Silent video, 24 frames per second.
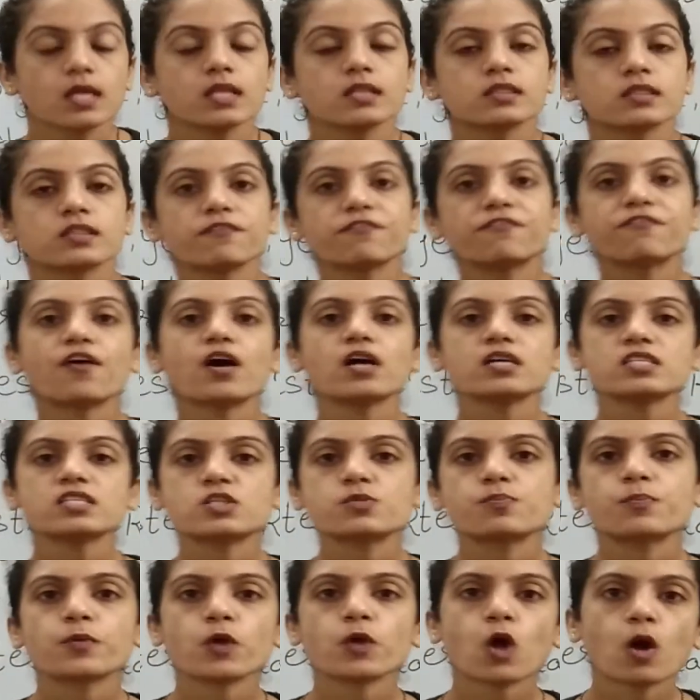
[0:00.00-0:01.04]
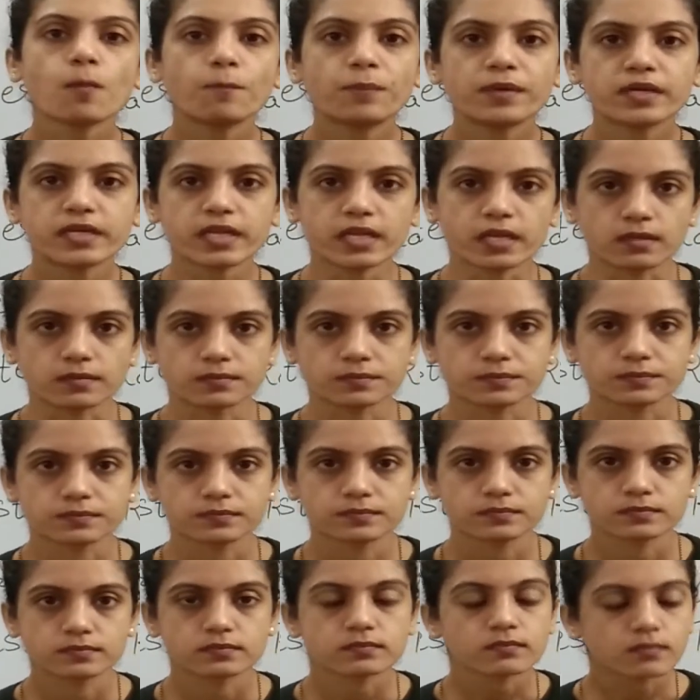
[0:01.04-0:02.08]
The first property
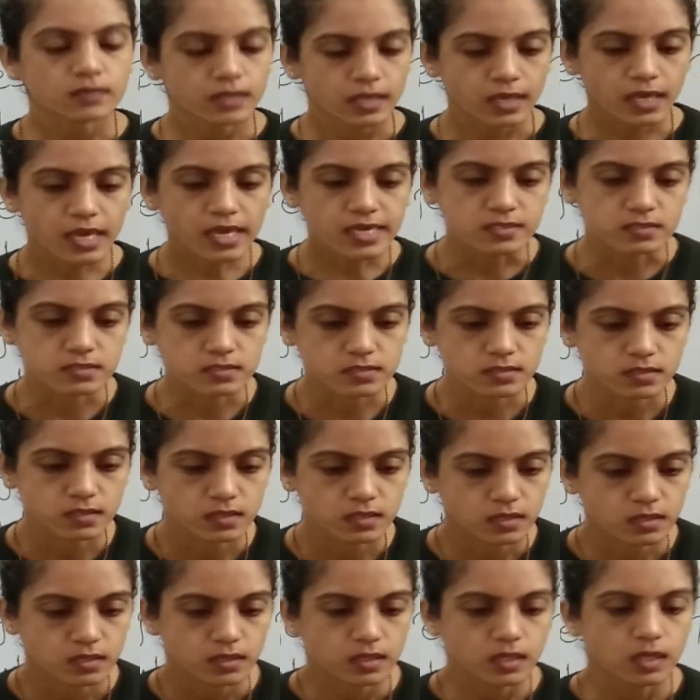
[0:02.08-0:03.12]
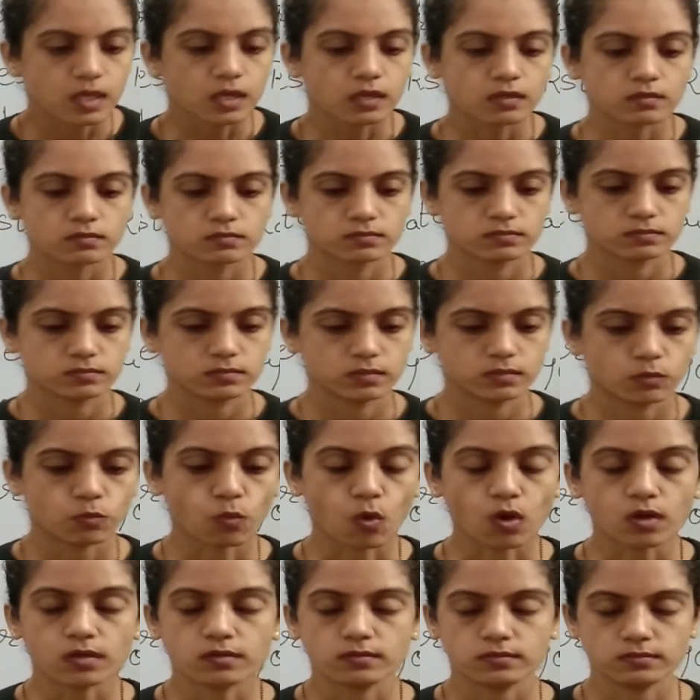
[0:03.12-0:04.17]
is
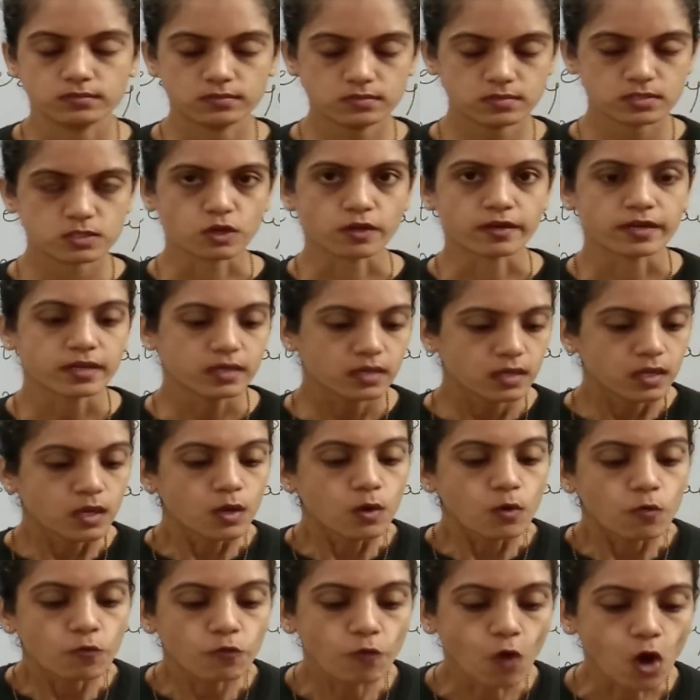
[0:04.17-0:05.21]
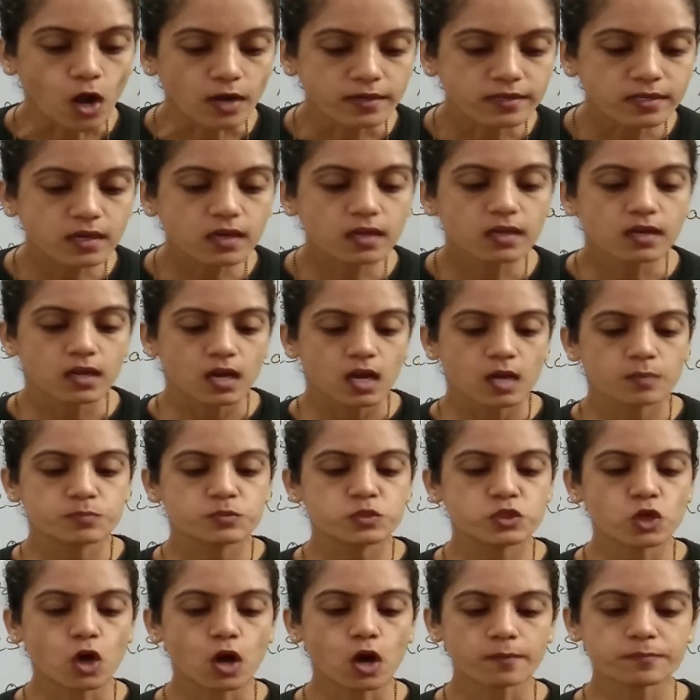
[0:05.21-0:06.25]
water
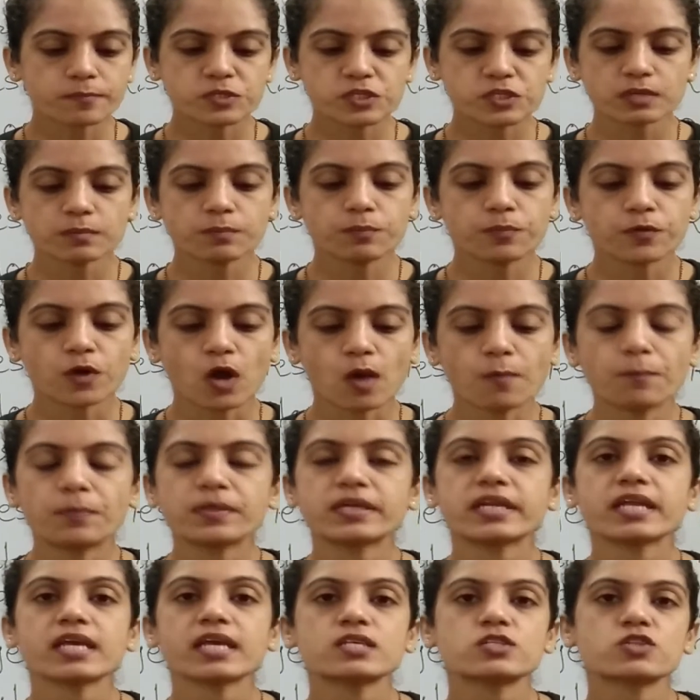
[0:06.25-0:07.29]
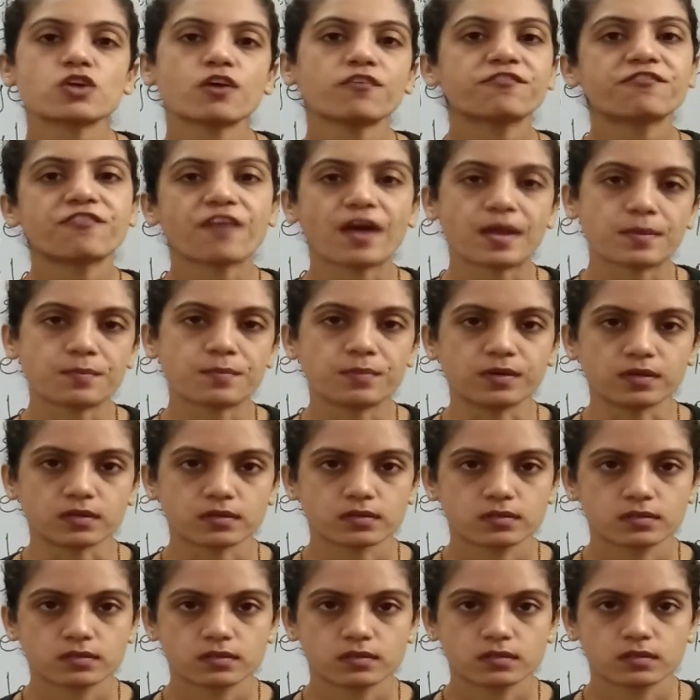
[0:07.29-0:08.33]
absorption properties of fiber.
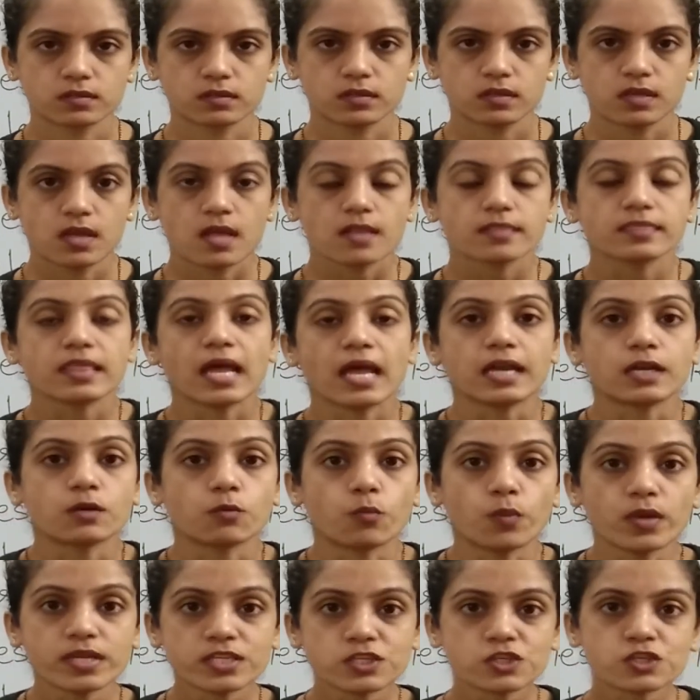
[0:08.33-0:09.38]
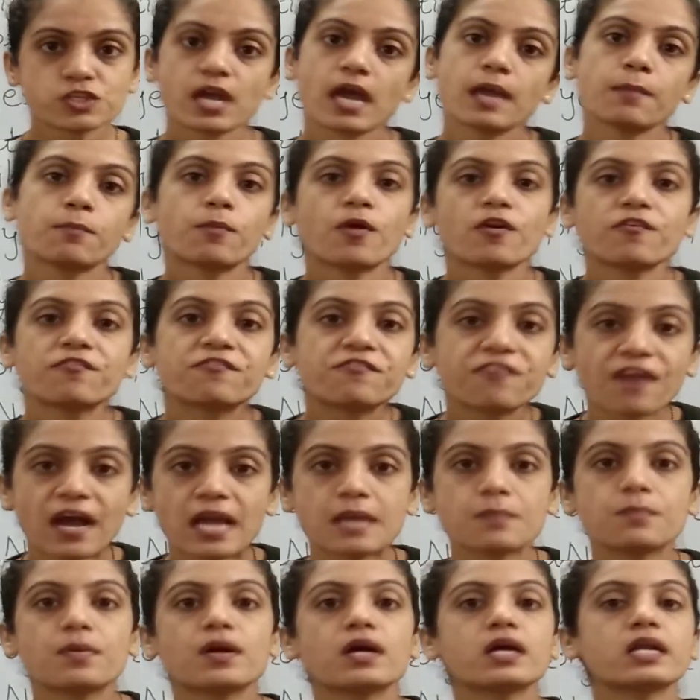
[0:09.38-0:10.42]
That which type of
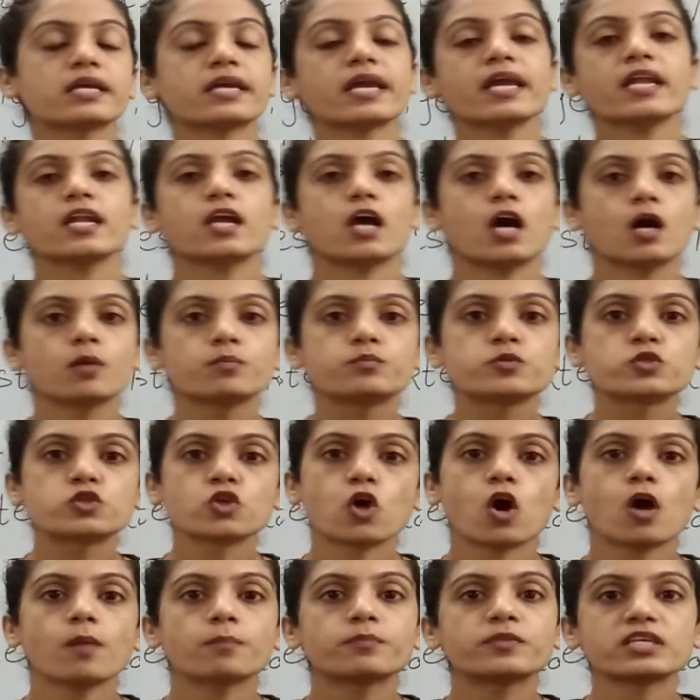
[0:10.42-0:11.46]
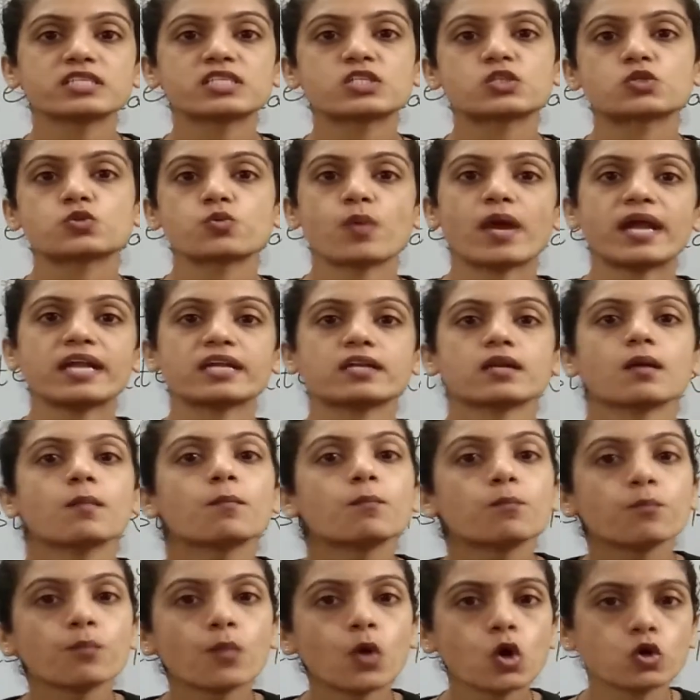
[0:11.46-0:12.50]
fiber can absorb the sweat
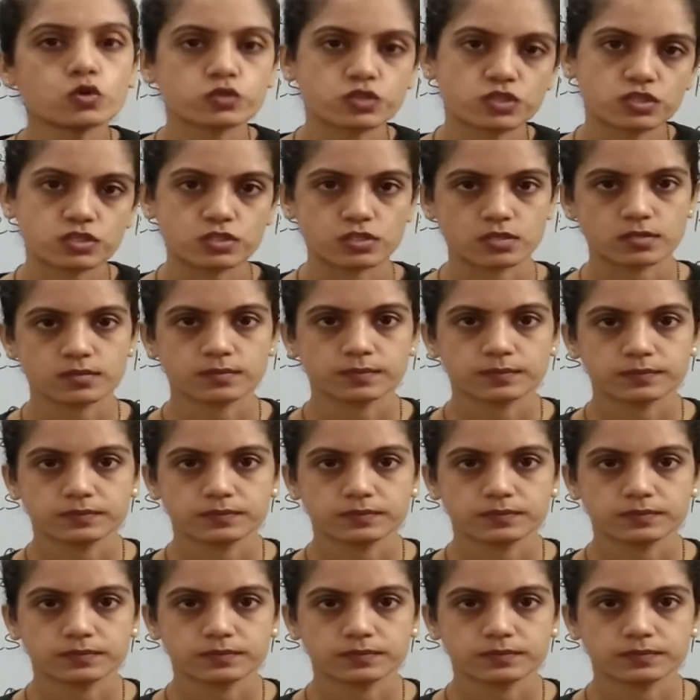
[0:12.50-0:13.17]
most.